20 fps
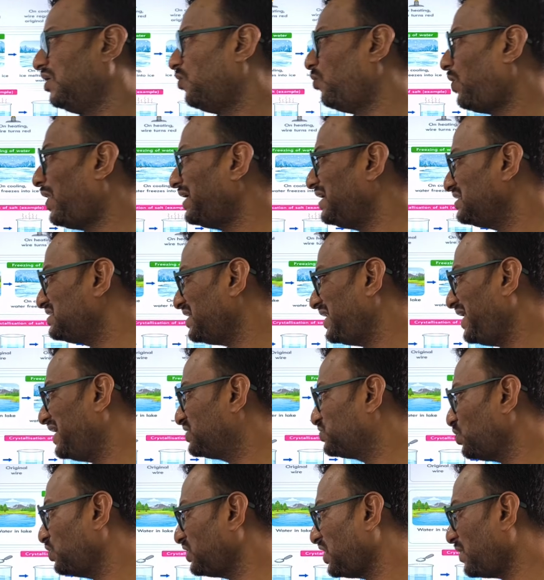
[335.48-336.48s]
What is an
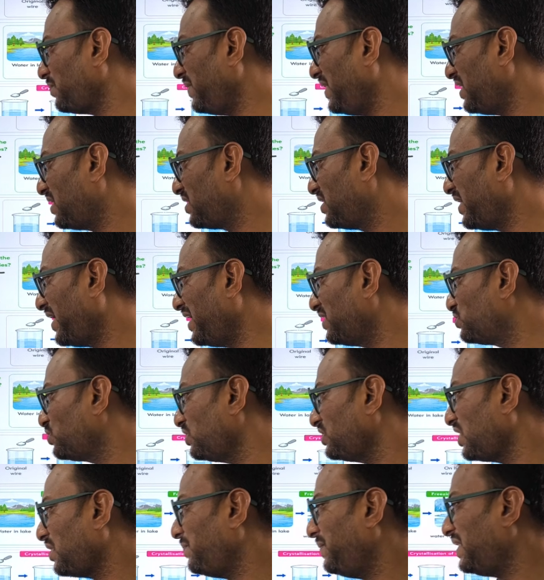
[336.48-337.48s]

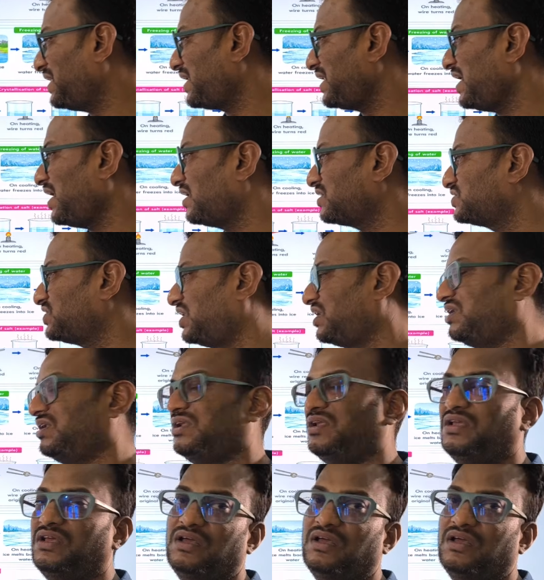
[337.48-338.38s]
exothermic reaction?